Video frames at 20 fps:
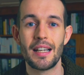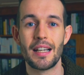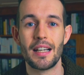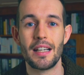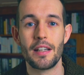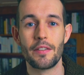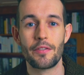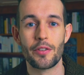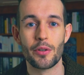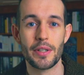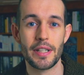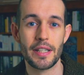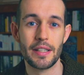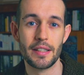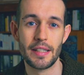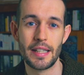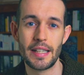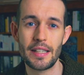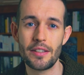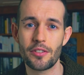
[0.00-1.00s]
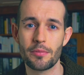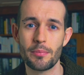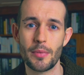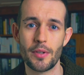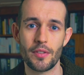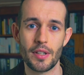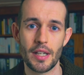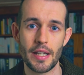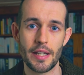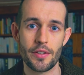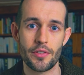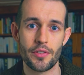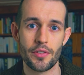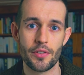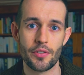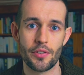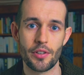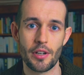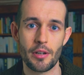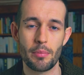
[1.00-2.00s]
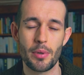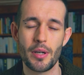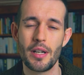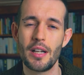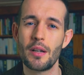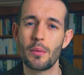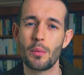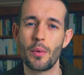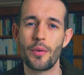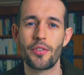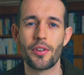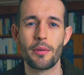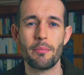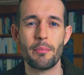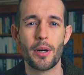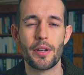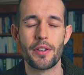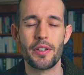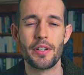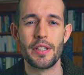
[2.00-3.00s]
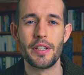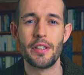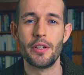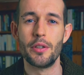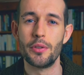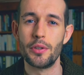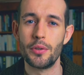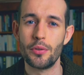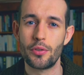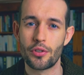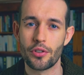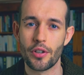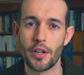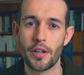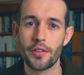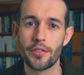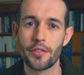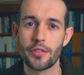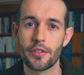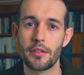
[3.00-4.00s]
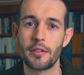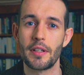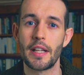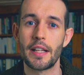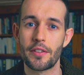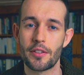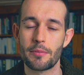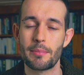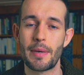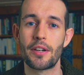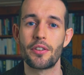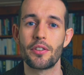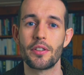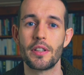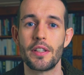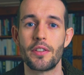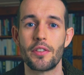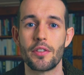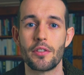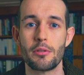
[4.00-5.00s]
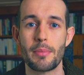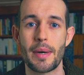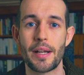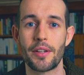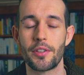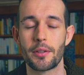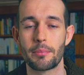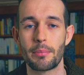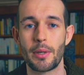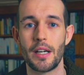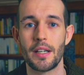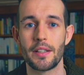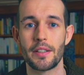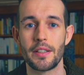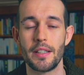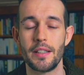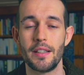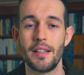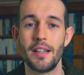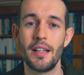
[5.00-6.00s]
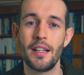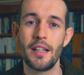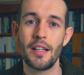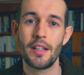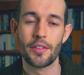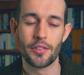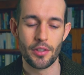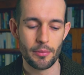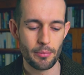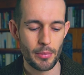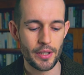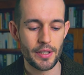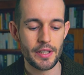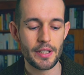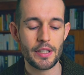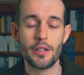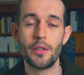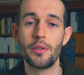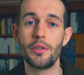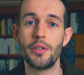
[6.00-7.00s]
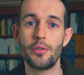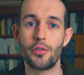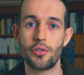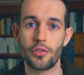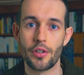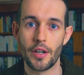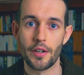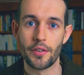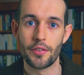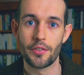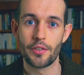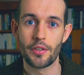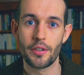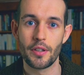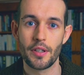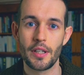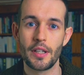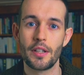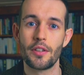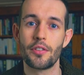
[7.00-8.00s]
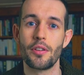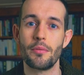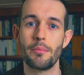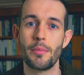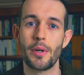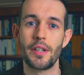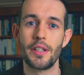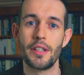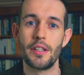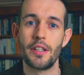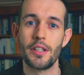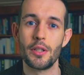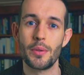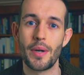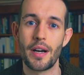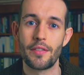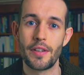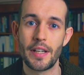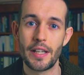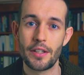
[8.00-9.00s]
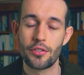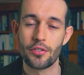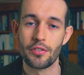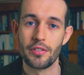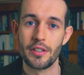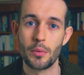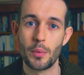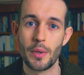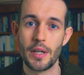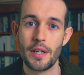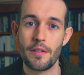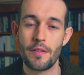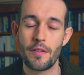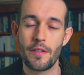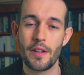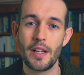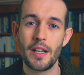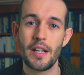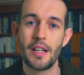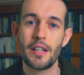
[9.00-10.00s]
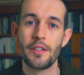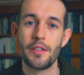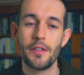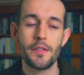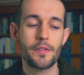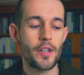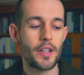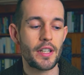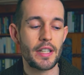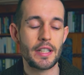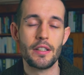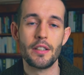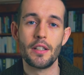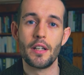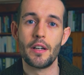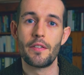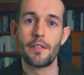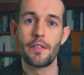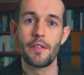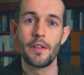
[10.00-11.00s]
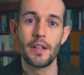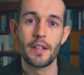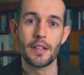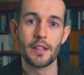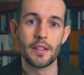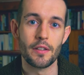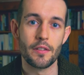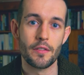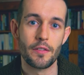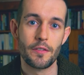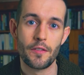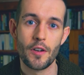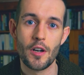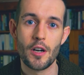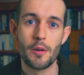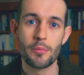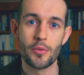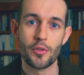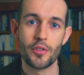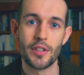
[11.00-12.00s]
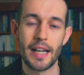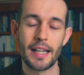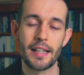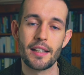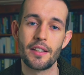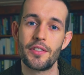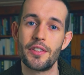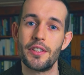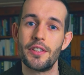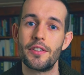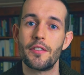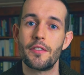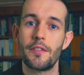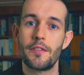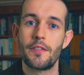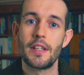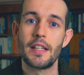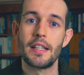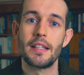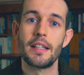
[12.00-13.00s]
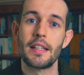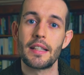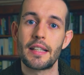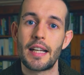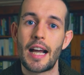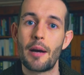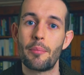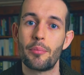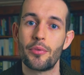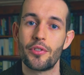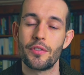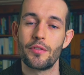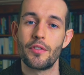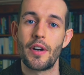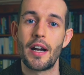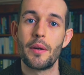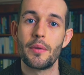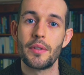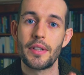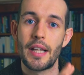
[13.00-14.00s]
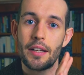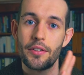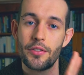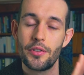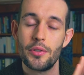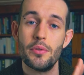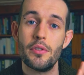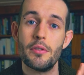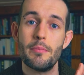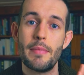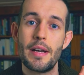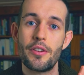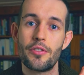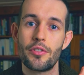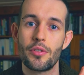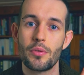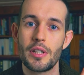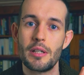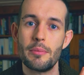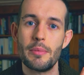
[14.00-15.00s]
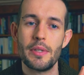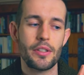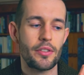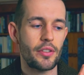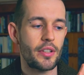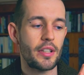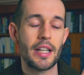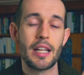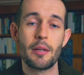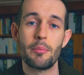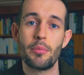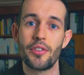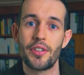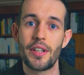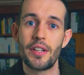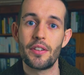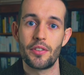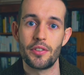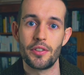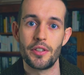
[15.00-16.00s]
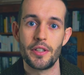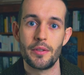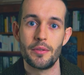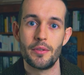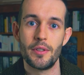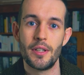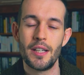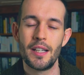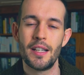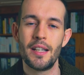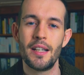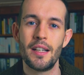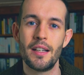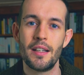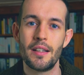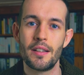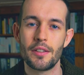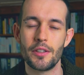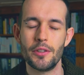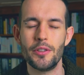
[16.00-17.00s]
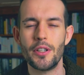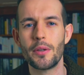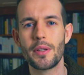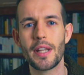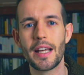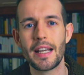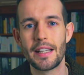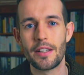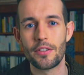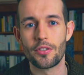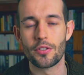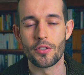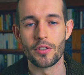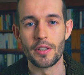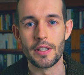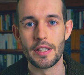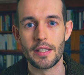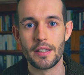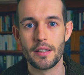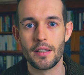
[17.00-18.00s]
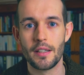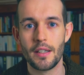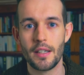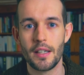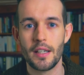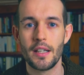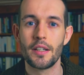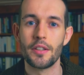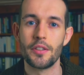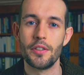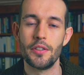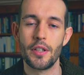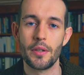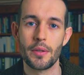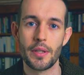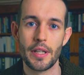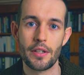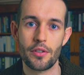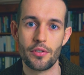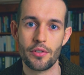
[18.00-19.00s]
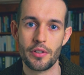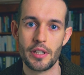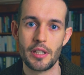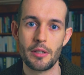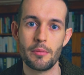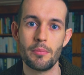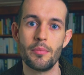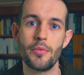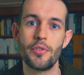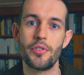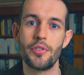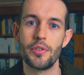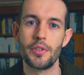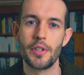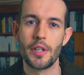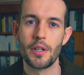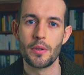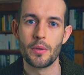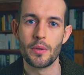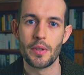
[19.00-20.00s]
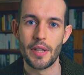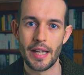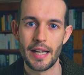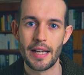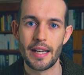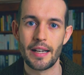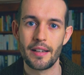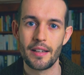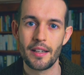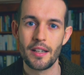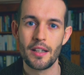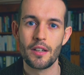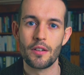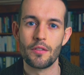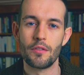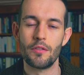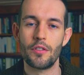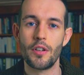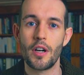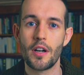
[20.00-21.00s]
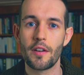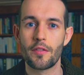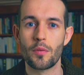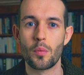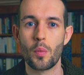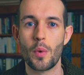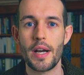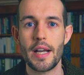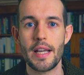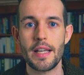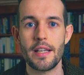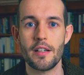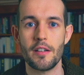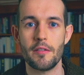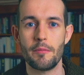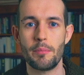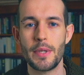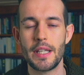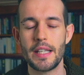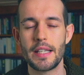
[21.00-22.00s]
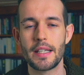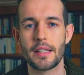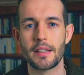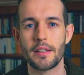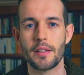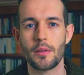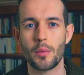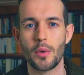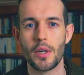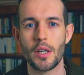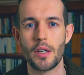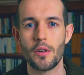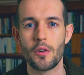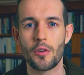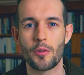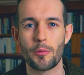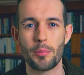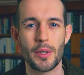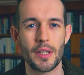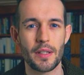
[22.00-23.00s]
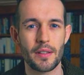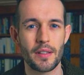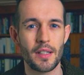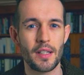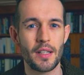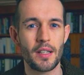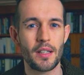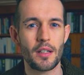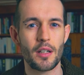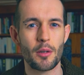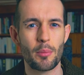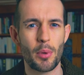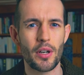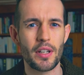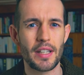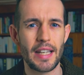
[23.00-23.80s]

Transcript: And if you're in an intimate relationship with somebody who you trust, and let's imagine it's a romantic partner, somebody who you trust, somebody that you have history with, you've got enough confirmed reality to fill in the gaps around that two-dimensional image that they present to you. You know their history, you know their dreams, you know their rough way of being in the world, but upon